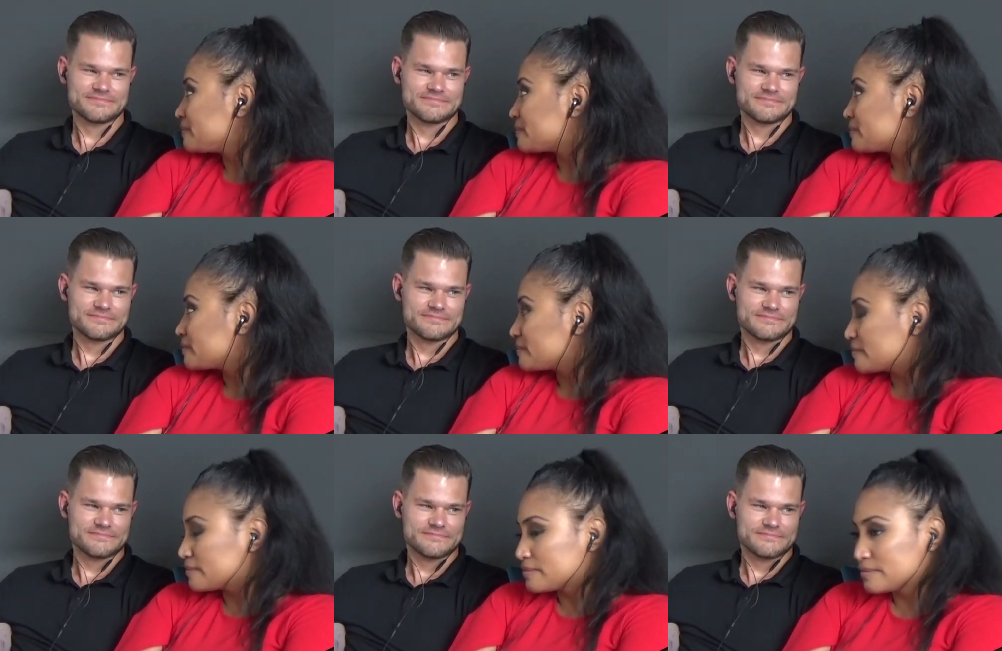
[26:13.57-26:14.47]

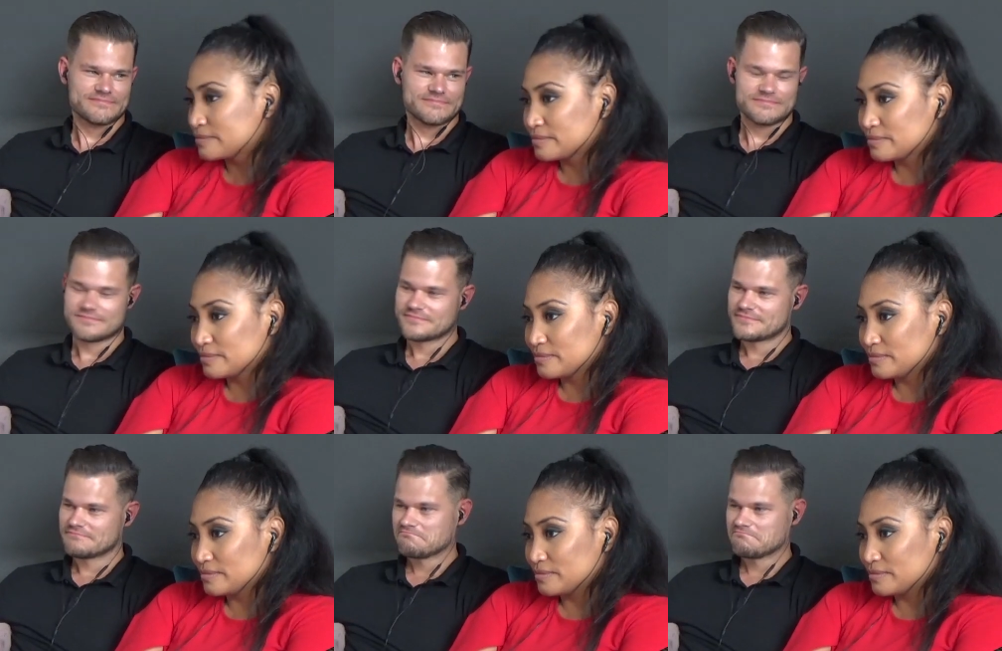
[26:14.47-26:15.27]
Nobody speaks.